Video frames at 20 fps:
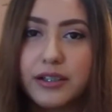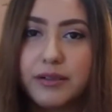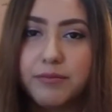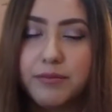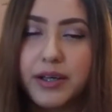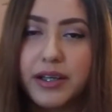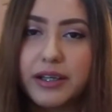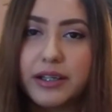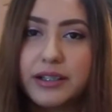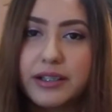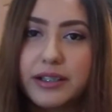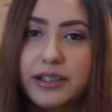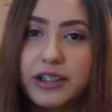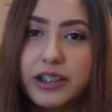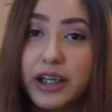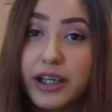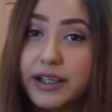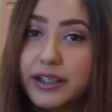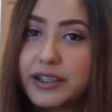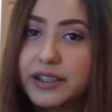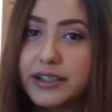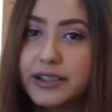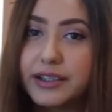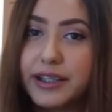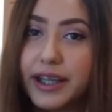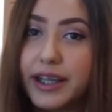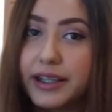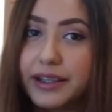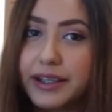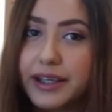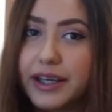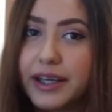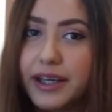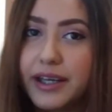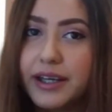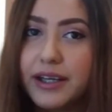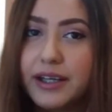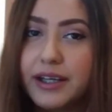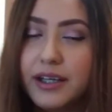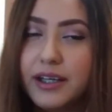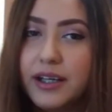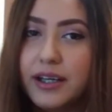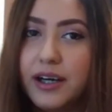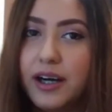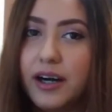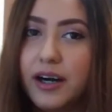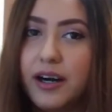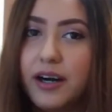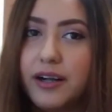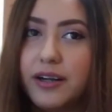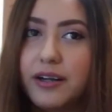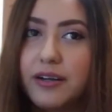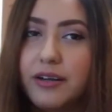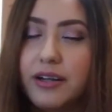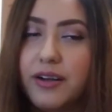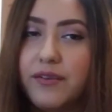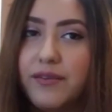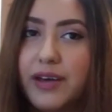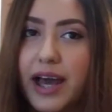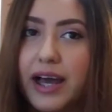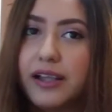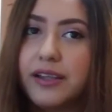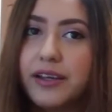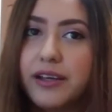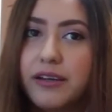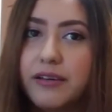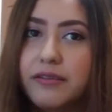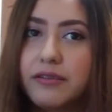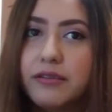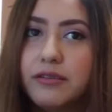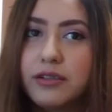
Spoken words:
because it changes daily on the value,